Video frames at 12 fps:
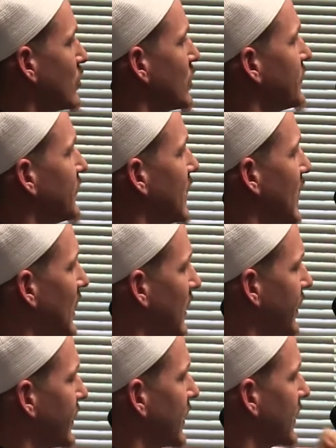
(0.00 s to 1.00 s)

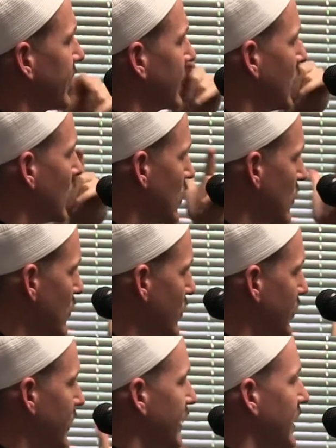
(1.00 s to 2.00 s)
let
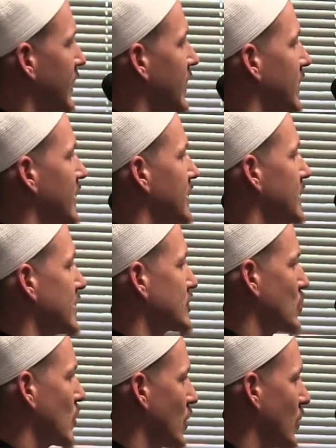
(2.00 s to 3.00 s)
alone in the
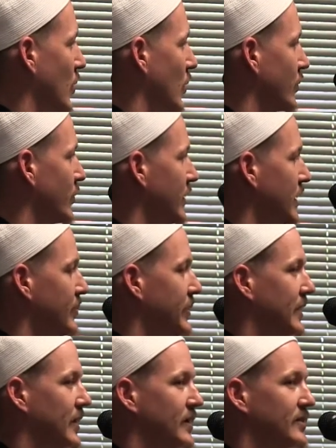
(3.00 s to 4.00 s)
next world.
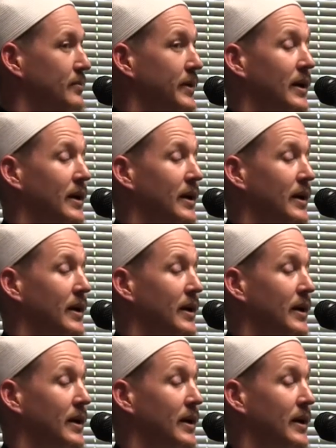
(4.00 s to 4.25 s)
Because